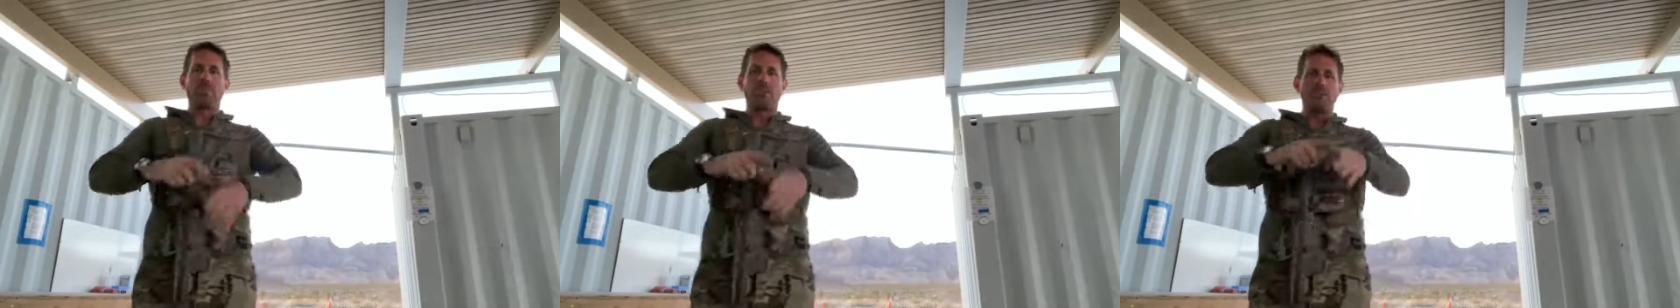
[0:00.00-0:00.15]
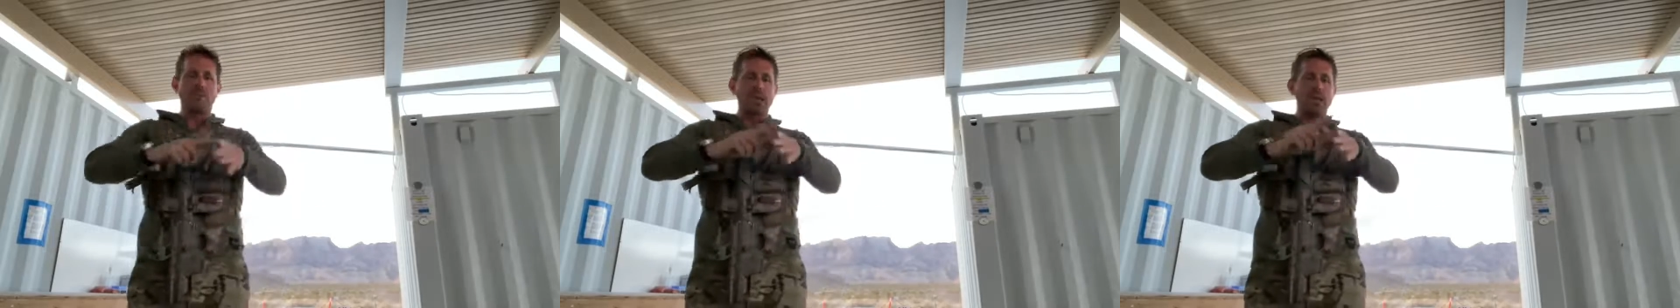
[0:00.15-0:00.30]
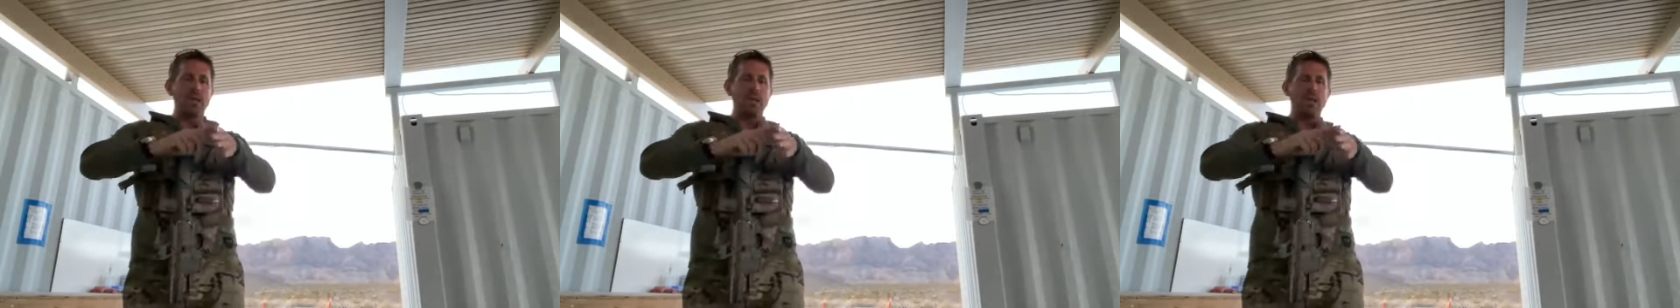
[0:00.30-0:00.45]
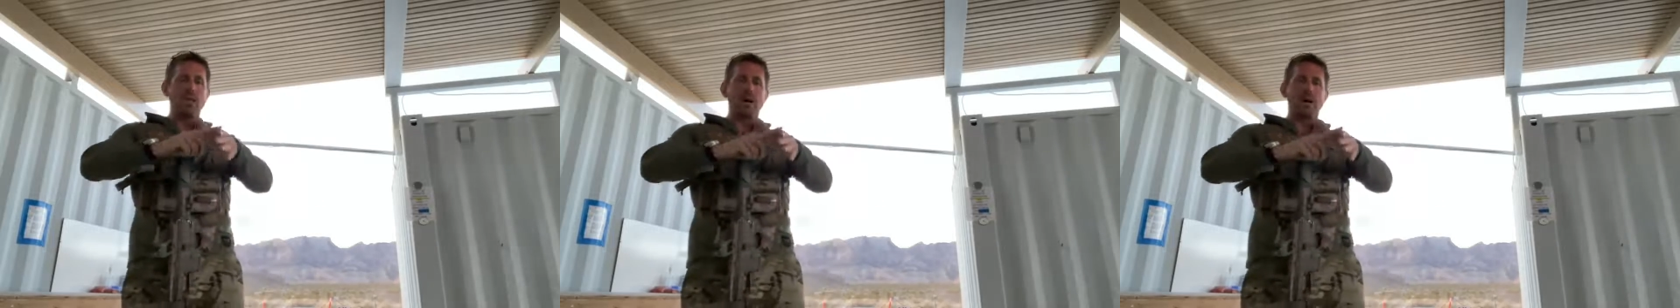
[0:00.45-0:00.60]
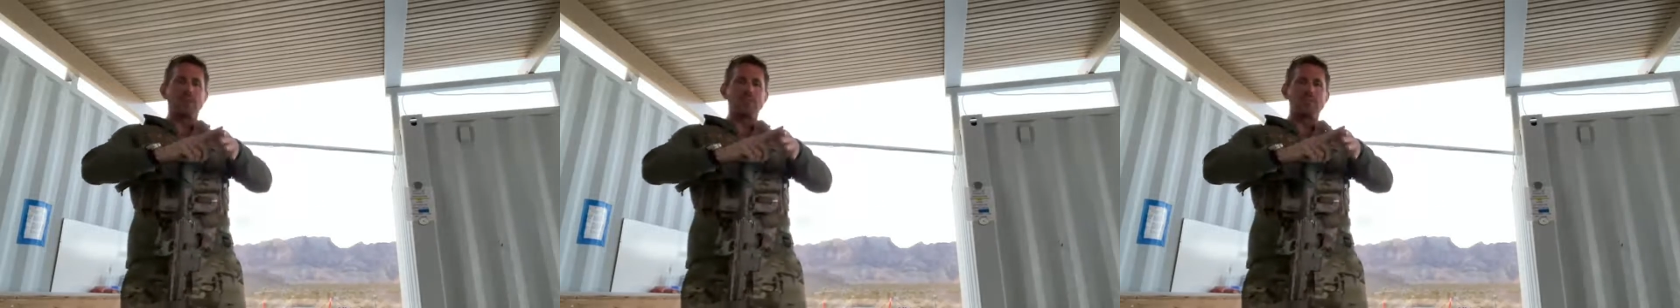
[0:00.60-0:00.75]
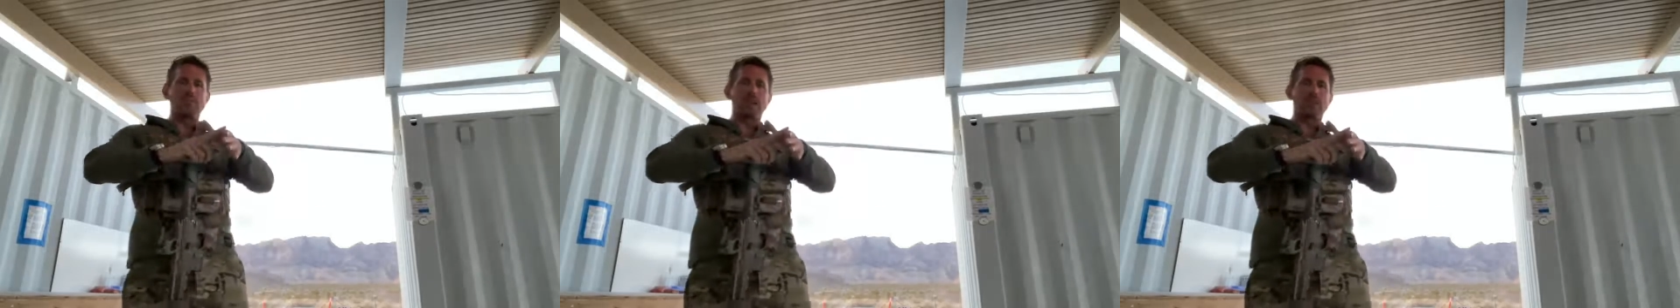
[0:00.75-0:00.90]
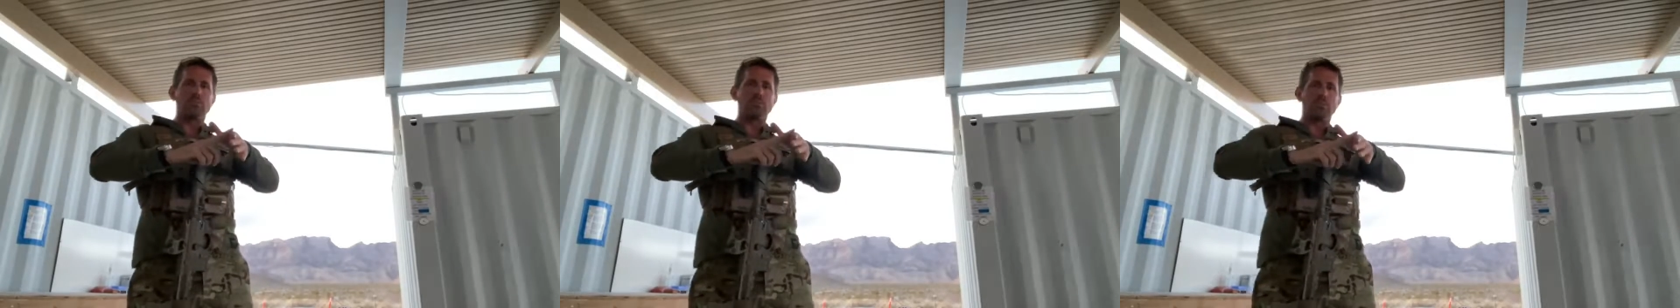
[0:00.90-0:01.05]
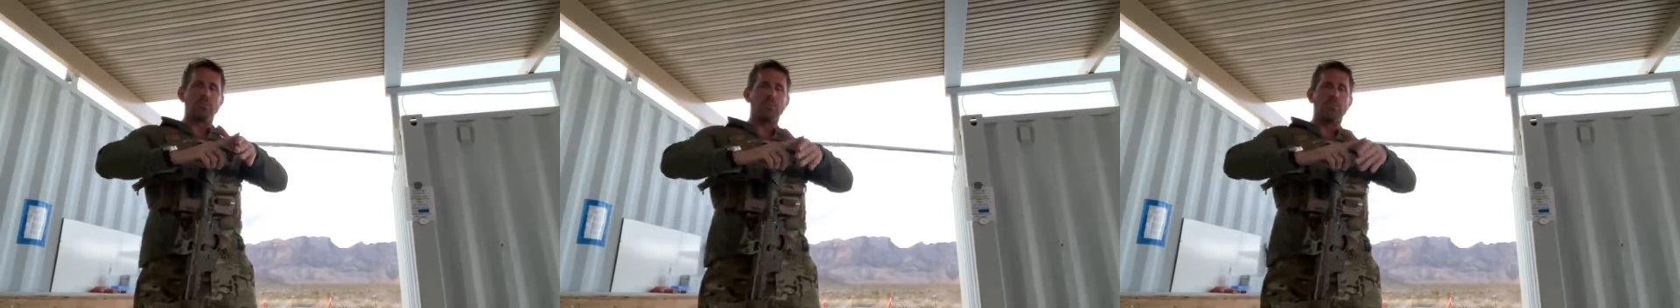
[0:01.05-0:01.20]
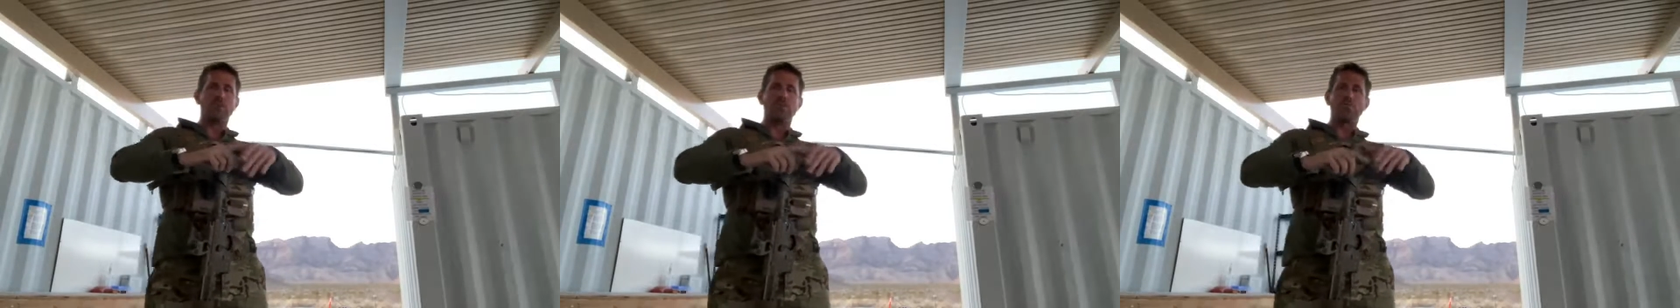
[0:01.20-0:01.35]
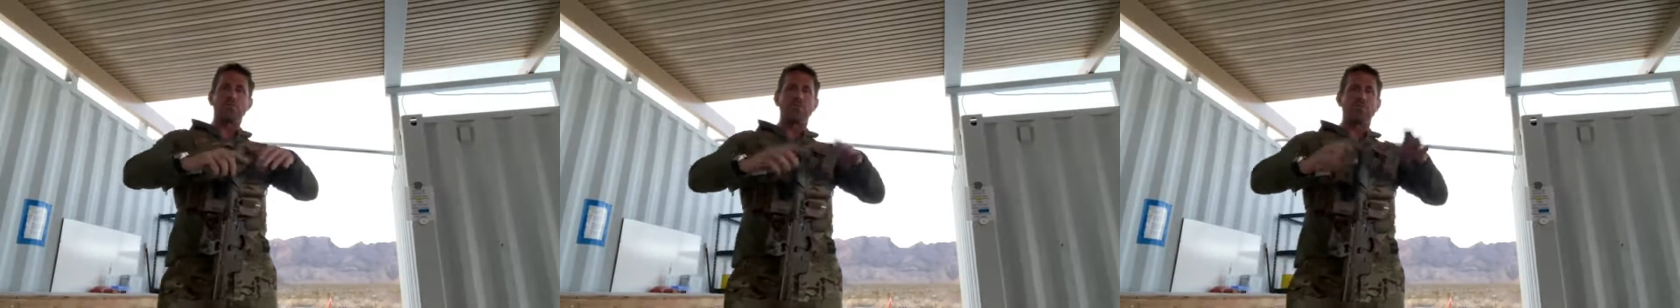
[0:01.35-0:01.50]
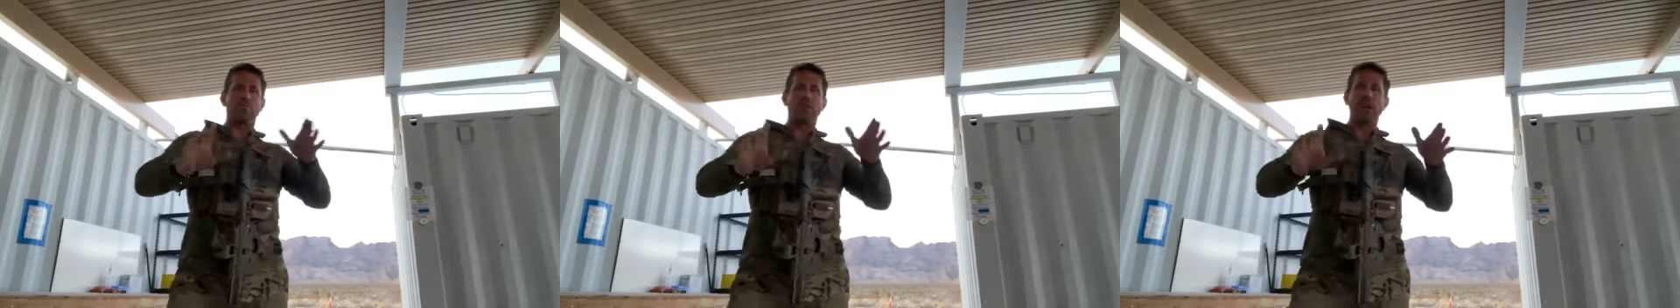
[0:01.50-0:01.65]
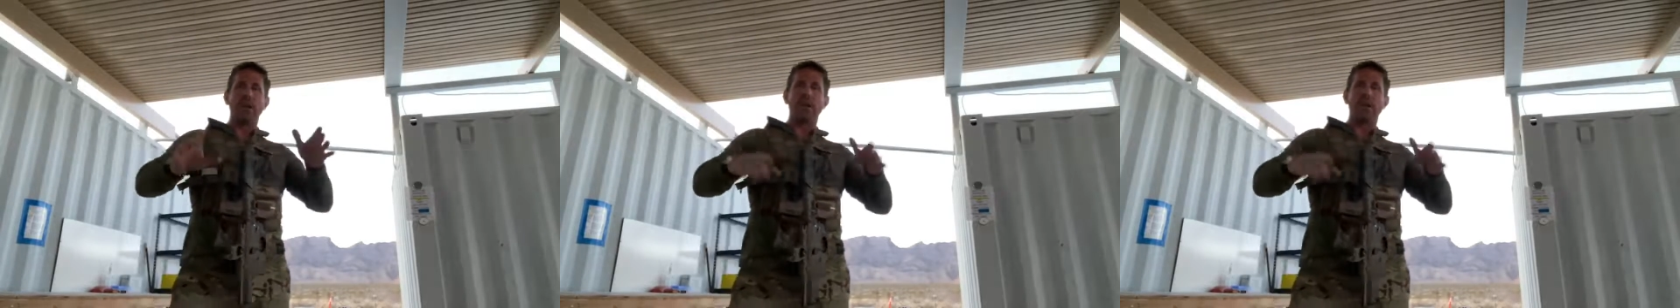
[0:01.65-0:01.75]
making contact with a portion of their